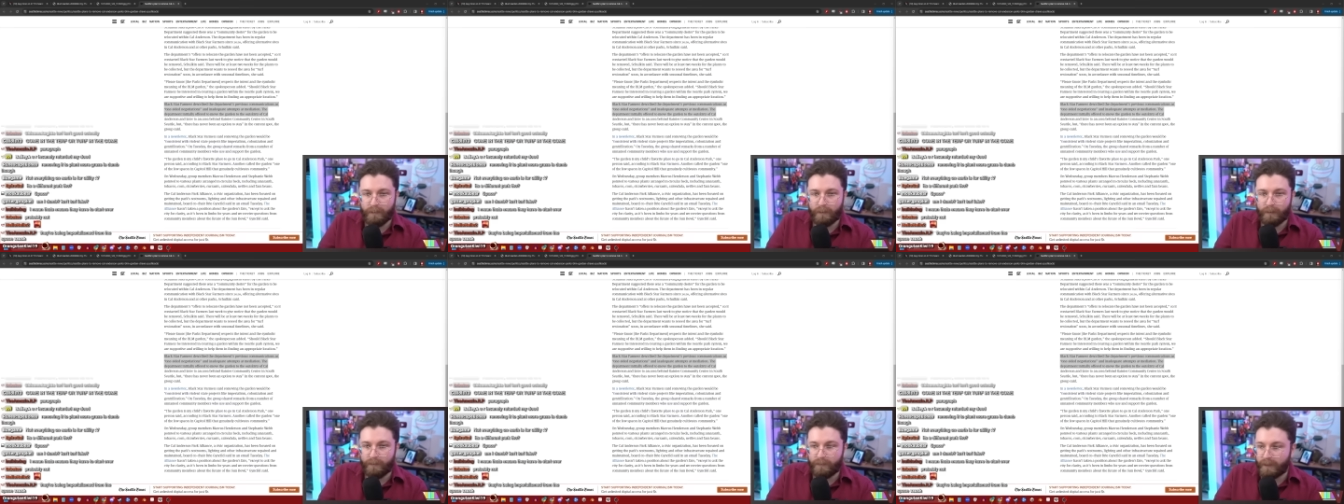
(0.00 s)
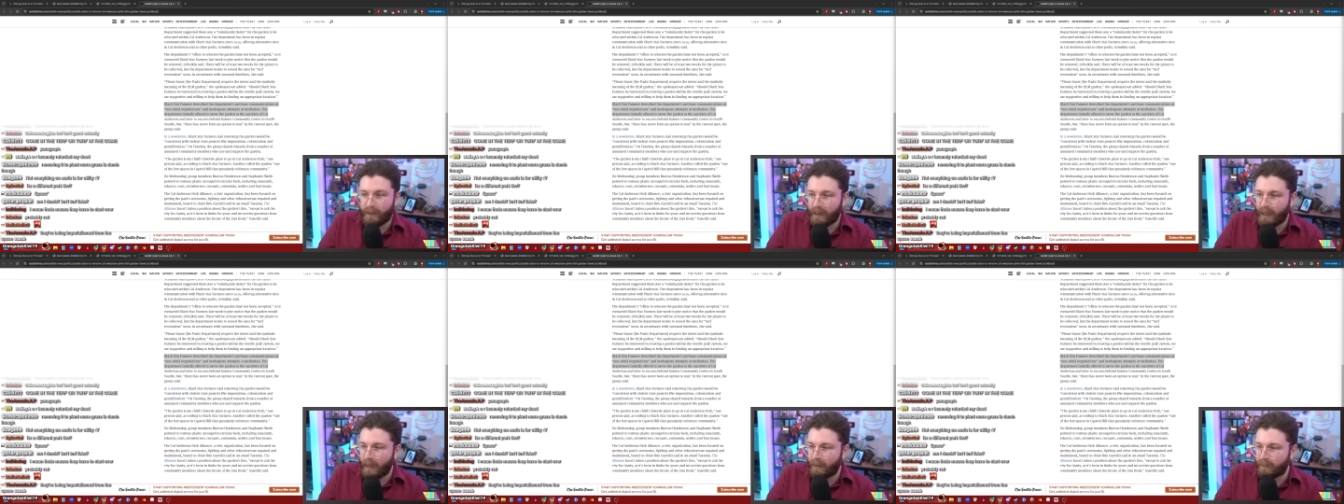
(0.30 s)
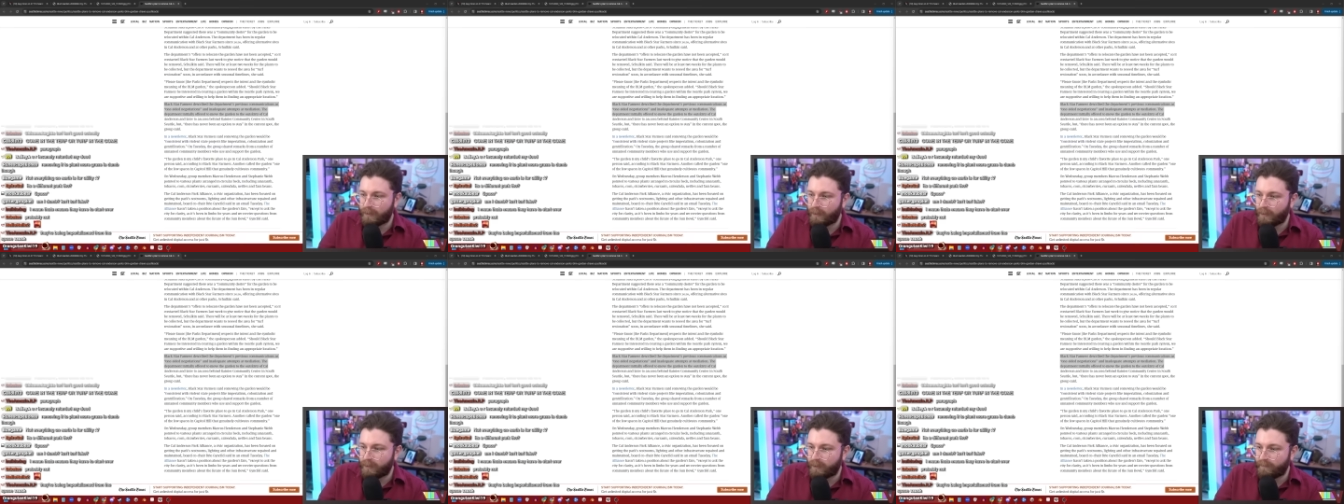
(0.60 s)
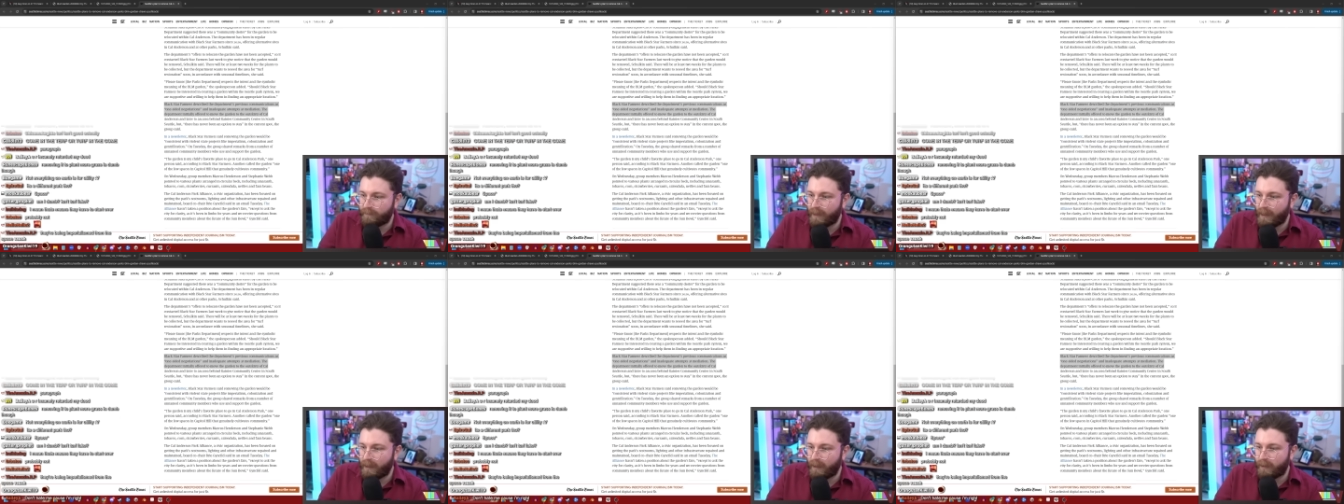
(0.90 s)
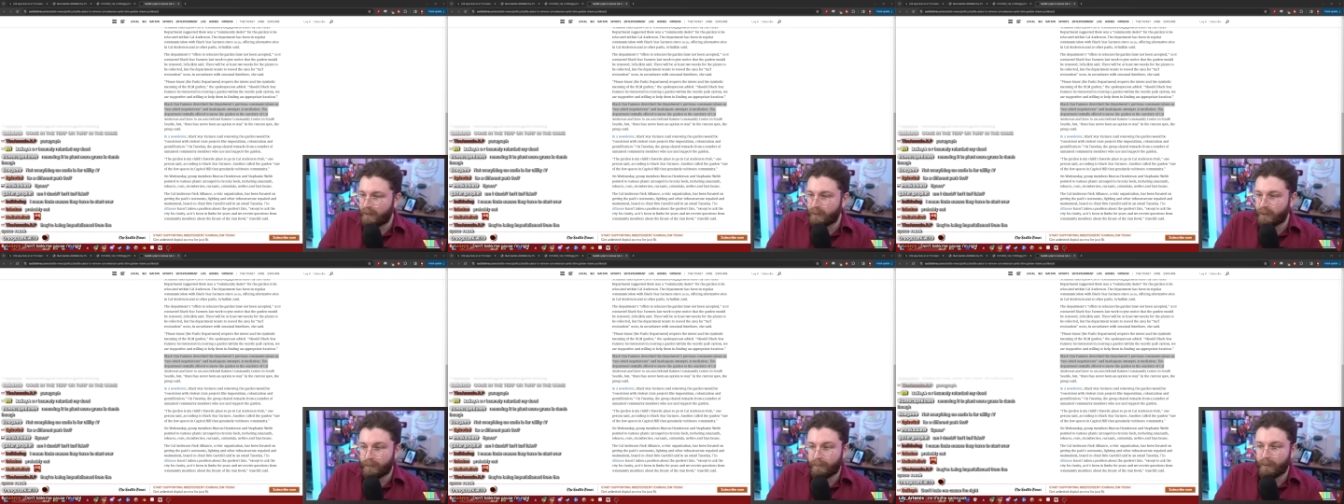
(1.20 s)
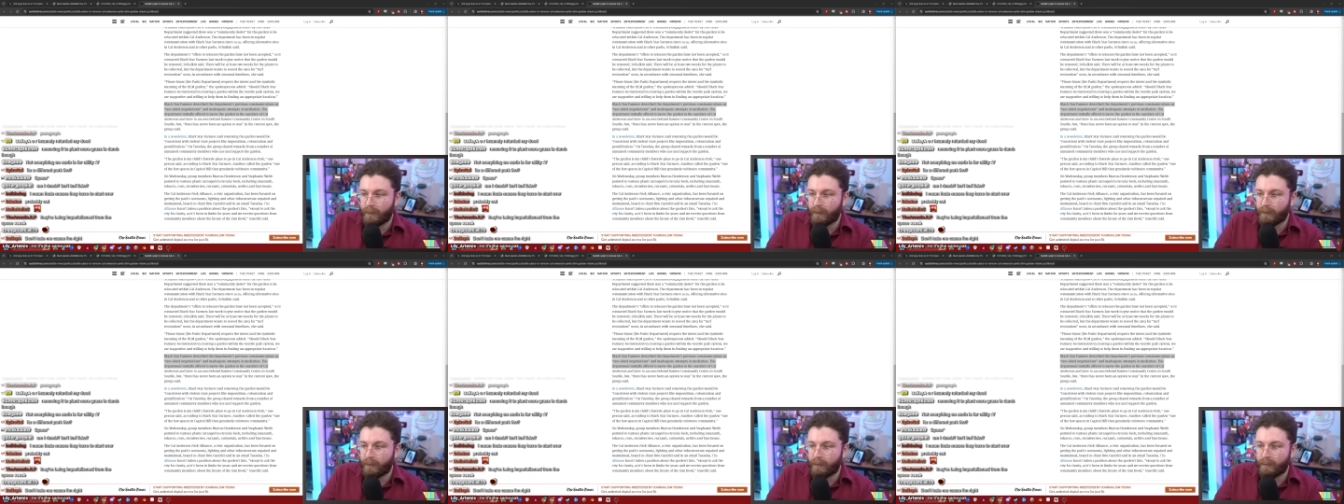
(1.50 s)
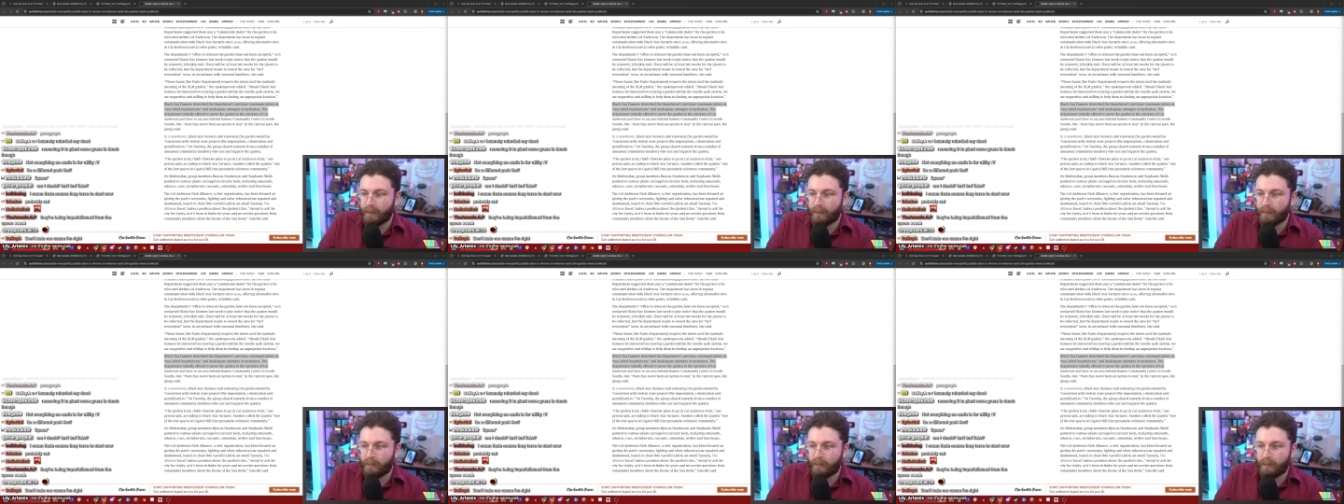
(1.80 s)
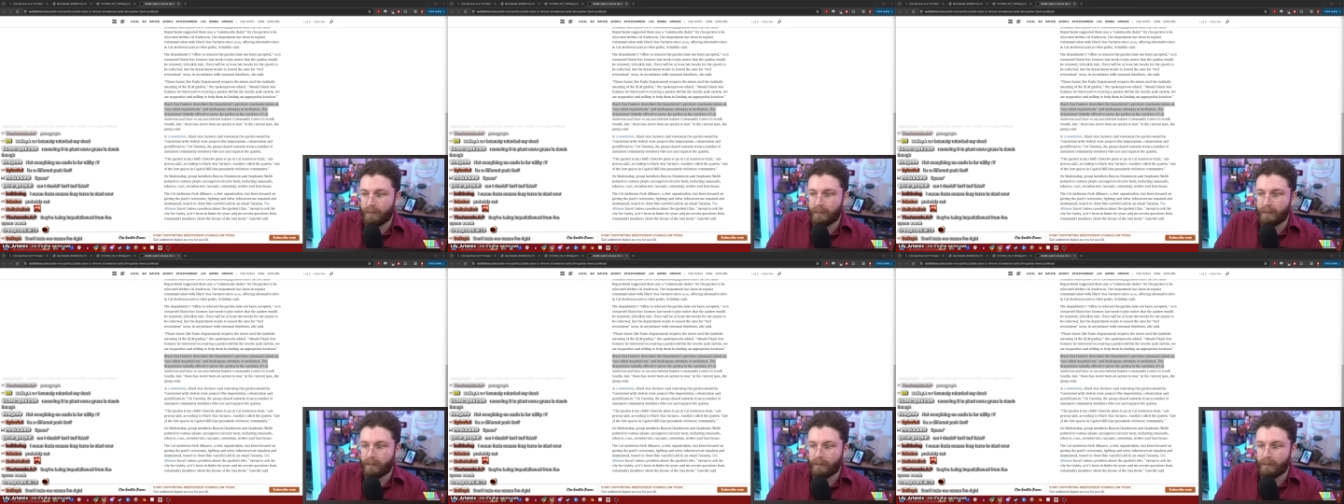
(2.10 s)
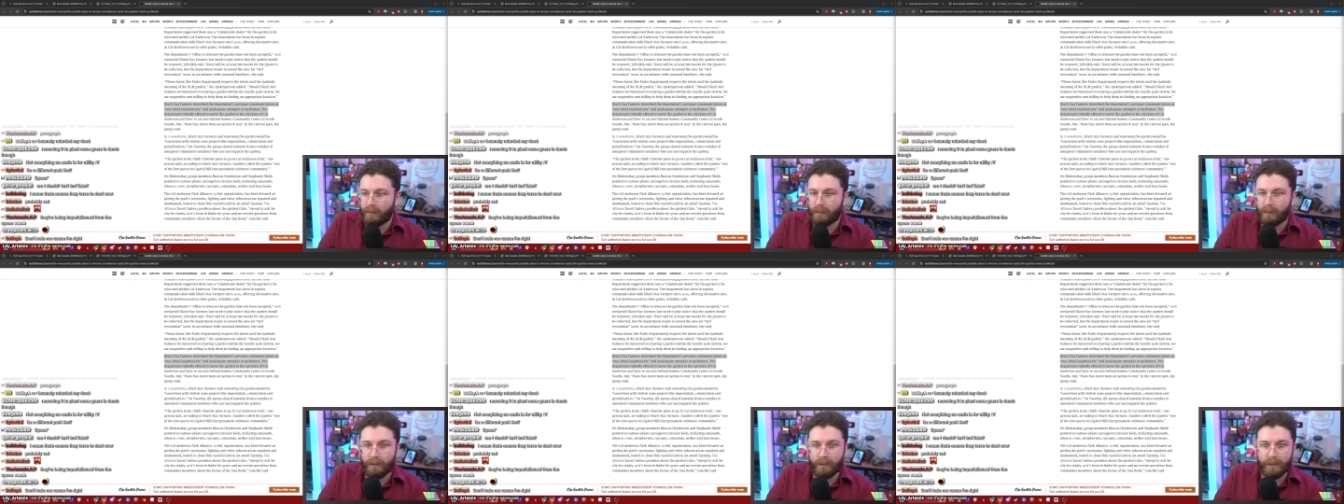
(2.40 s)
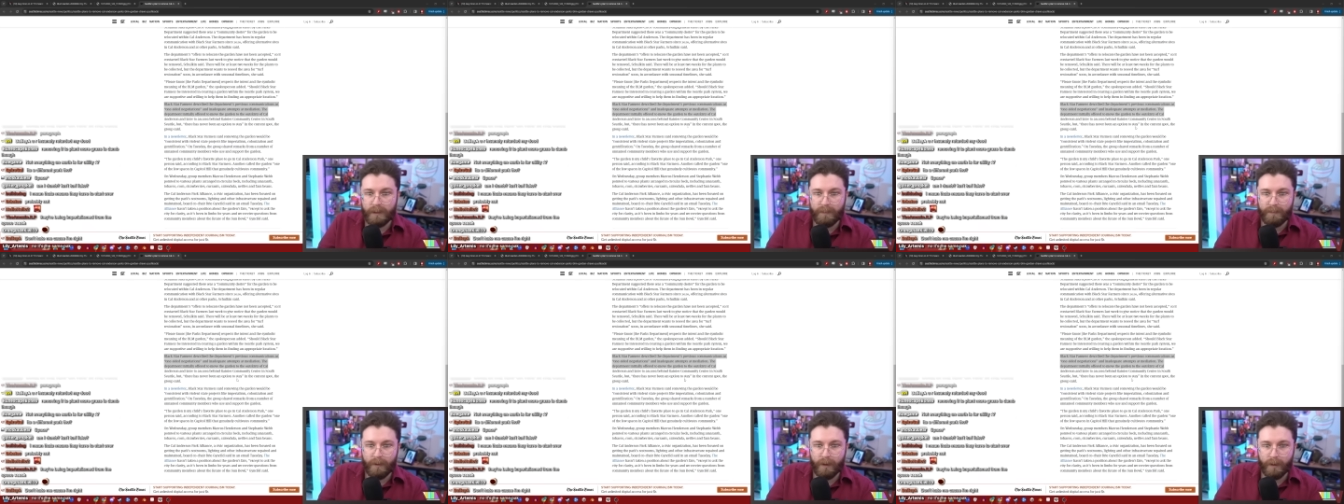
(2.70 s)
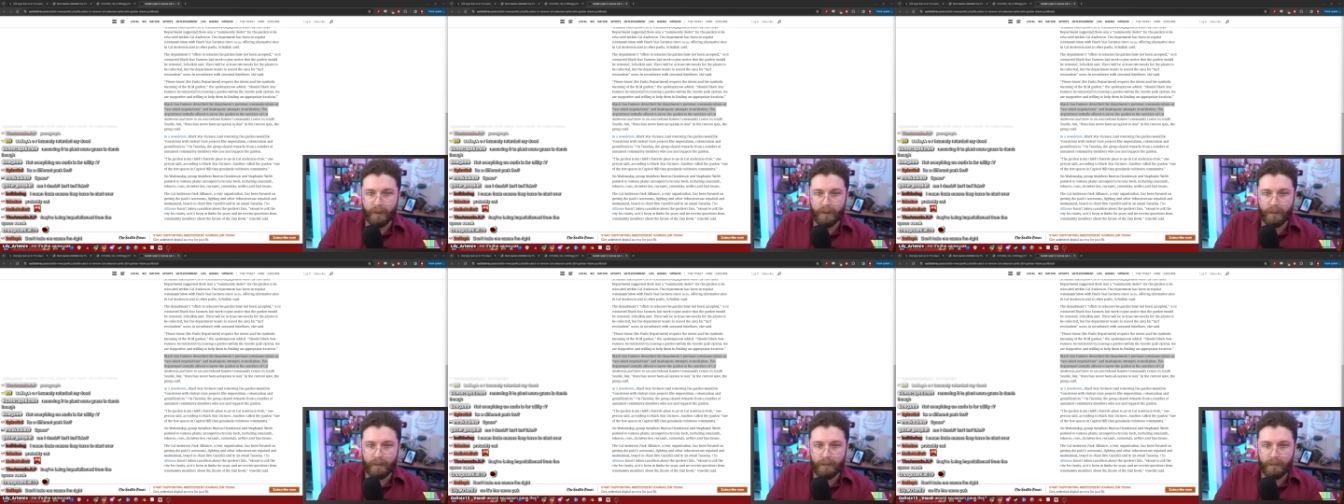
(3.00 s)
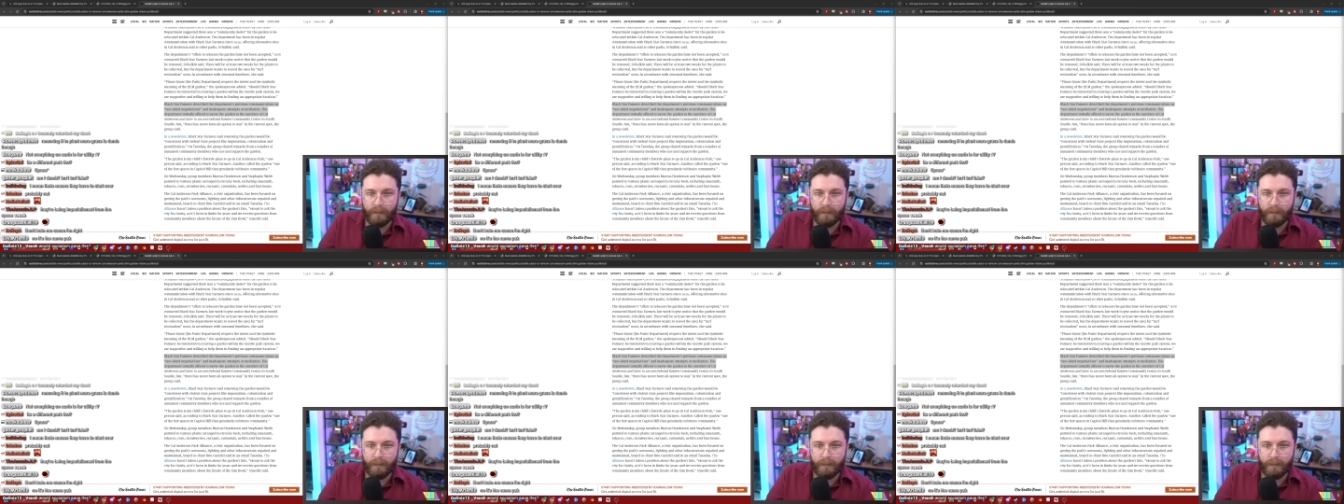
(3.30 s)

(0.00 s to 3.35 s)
Moved to the outskirts of Cal Anderson Park. Same park.